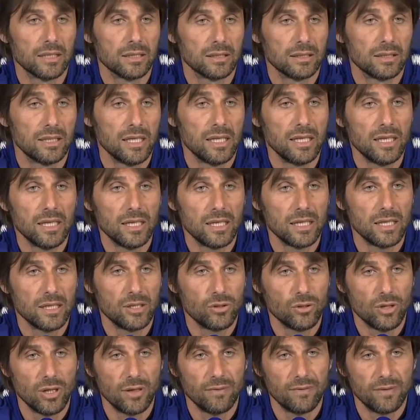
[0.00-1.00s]
the league,
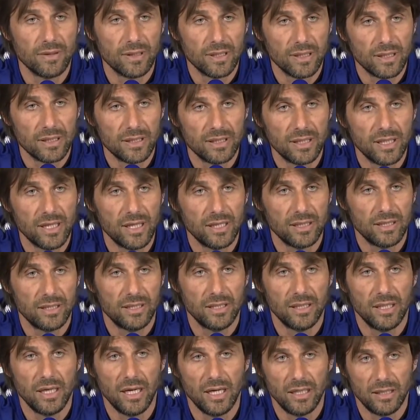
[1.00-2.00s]
you have
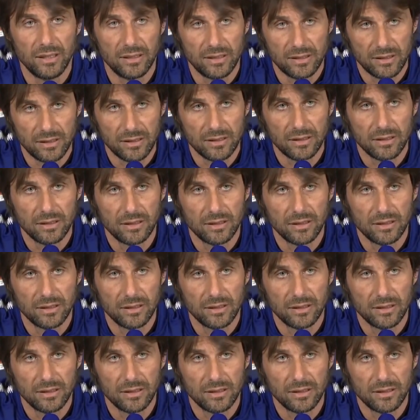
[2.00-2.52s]
38